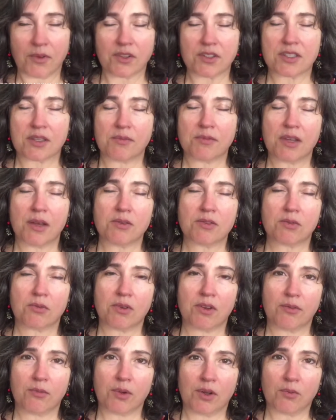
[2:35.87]
and sometimes
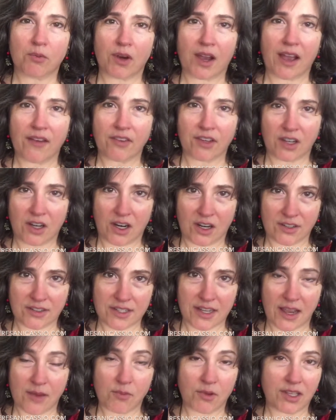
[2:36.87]
when we're having a
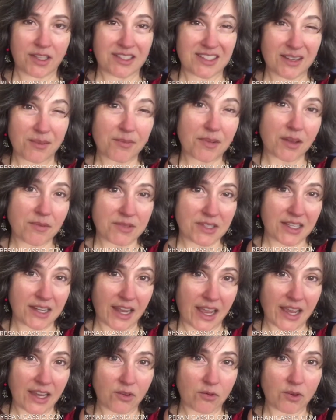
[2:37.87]
hard time, we can sometimes get
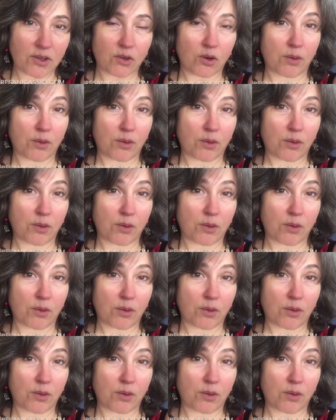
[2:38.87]
angry,